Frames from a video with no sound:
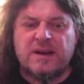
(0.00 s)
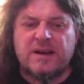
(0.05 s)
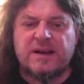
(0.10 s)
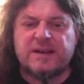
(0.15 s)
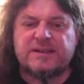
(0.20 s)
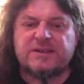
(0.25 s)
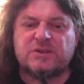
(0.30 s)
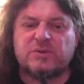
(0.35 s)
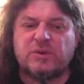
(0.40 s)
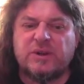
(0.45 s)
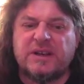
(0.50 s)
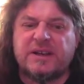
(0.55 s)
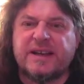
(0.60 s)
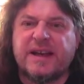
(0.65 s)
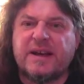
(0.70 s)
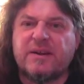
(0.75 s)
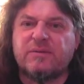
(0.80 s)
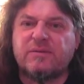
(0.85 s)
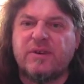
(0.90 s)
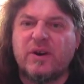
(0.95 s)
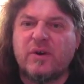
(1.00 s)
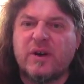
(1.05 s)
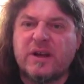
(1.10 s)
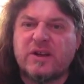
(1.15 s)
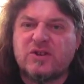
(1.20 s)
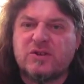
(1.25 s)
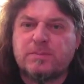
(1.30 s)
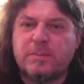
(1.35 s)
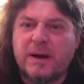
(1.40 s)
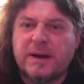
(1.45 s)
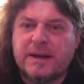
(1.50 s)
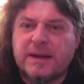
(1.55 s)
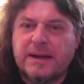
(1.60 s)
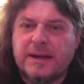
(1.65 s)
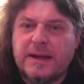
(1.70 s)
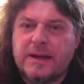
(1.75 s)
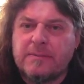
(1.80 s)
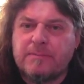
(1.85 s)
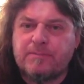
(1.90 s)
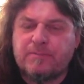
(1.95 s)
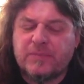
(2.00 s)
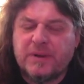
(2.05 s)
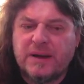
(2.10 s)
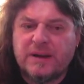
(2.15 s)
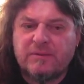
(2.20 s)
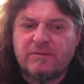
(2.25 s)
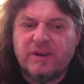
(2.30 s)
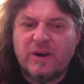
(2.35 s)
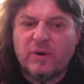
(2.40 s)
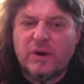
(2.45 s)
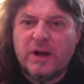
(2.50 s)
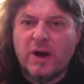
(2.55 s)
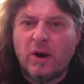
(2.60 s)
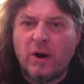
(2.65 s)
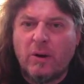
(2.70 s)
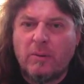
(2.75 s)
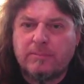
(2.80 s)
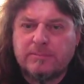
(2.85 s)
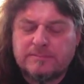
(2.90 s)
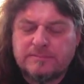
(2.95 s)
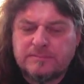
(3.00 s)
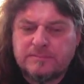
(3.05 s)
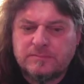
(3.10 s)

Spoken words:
And is really getting very spiky and very hot.